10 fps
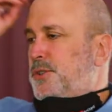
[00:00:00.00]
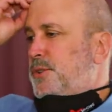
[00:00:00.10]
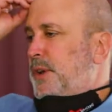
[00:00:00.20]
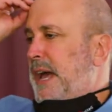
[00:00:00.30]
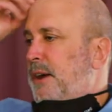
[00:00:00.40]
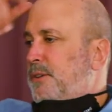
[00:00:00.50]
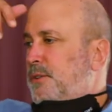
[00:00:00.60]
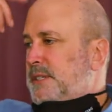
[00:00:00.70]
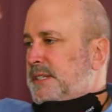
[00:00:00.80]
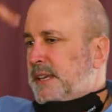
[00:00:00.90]
to how
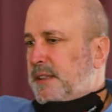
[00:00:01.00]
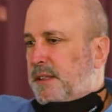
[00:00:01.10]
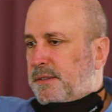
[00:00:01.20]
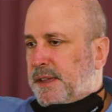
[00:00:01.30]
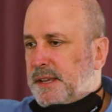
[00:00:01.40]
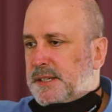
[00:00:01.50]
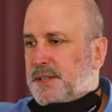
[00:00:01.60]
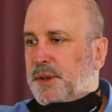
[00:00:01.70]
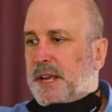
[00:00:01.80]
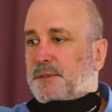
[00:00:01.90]
you see the things.
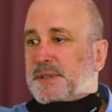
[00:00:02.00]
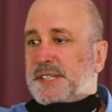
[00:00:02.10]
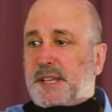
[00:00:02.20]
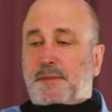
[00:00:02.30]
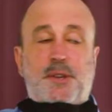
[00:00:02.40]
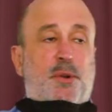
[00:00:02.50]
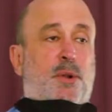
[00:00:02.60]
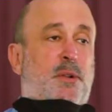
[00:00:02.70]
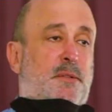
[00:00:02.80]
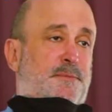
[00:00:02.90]
You can receive it
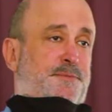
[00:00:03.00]
all